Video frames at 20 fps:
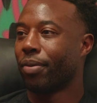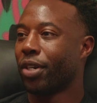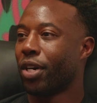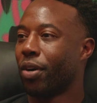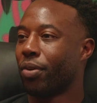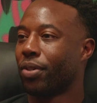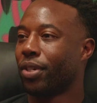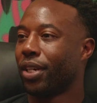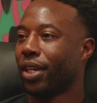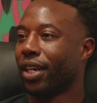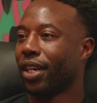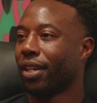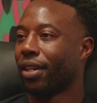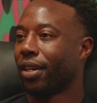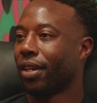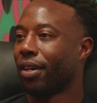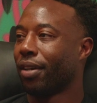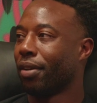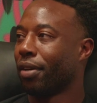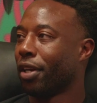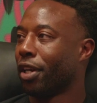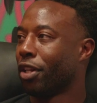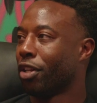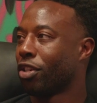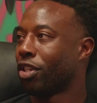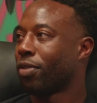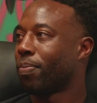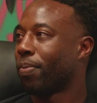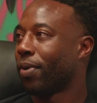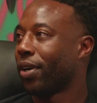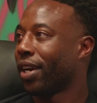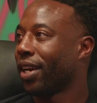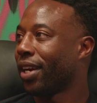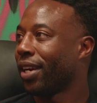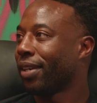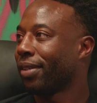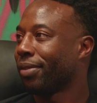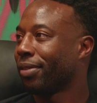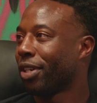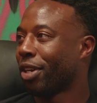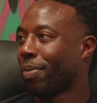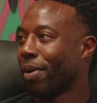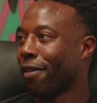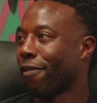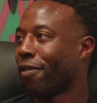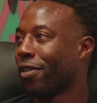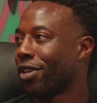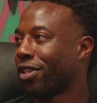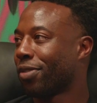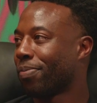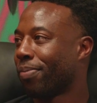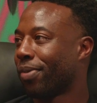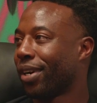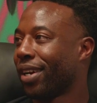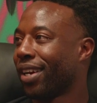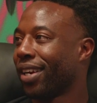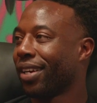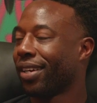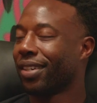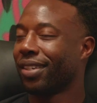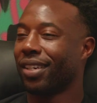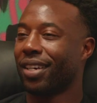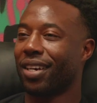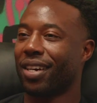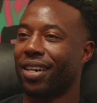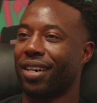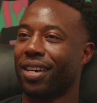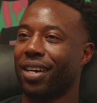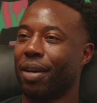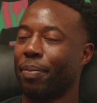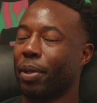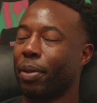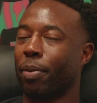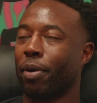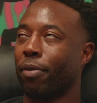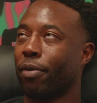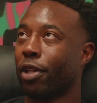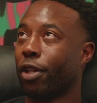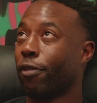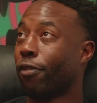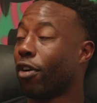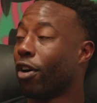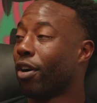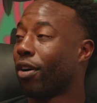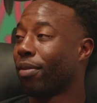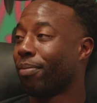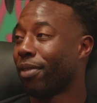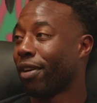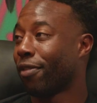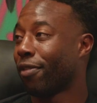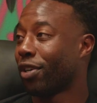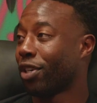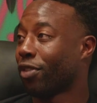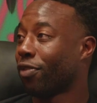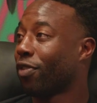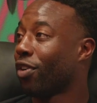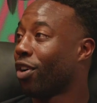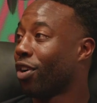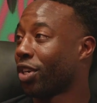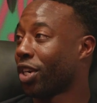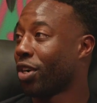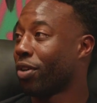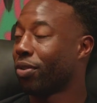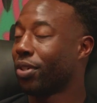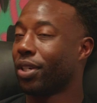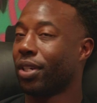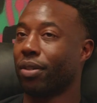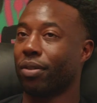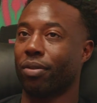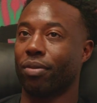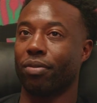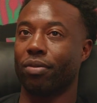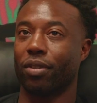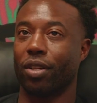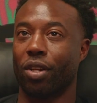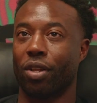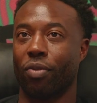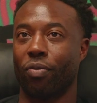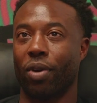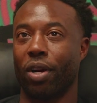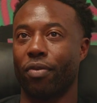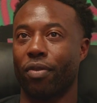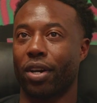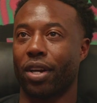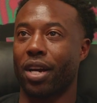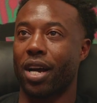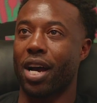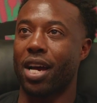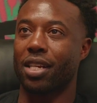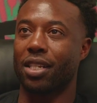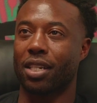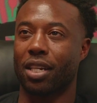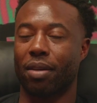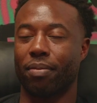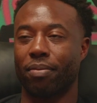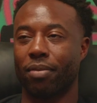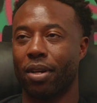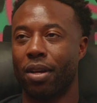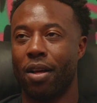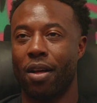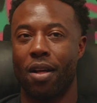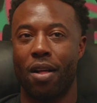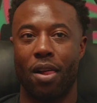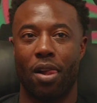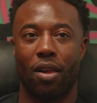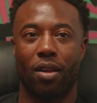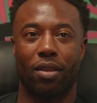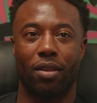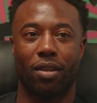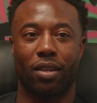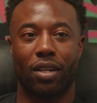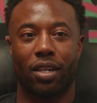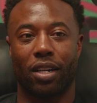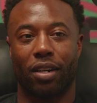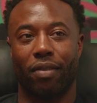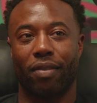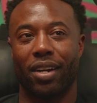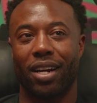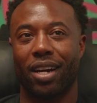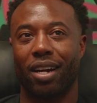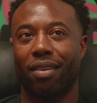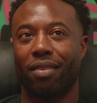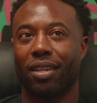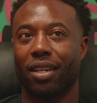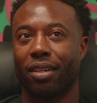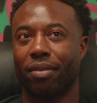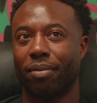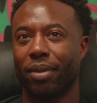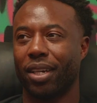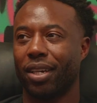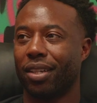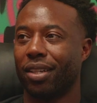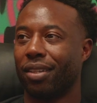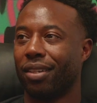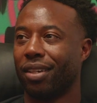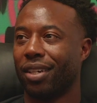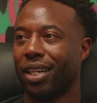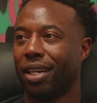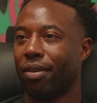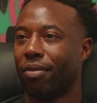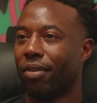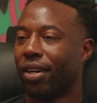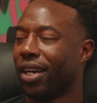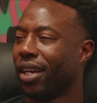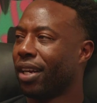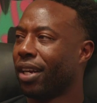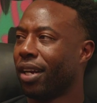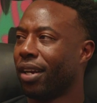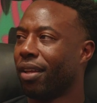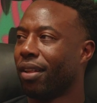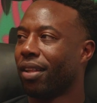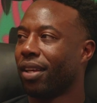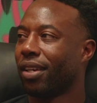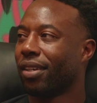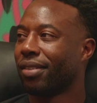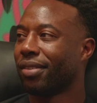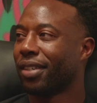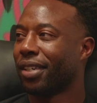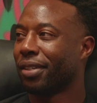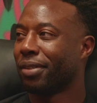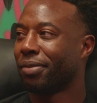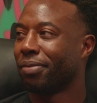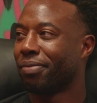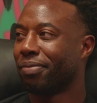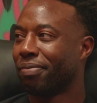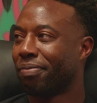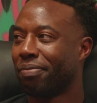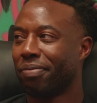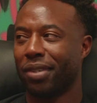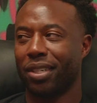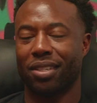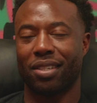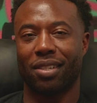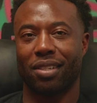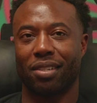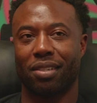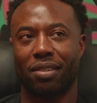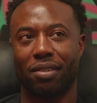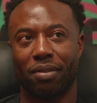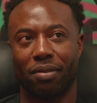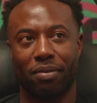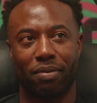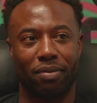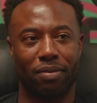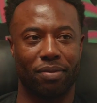coaching in the spring, my first spring, in the fall, my first fall coaching, the Windward guys, and I'm looking around, I'm like, man, they're not running anything. Like this is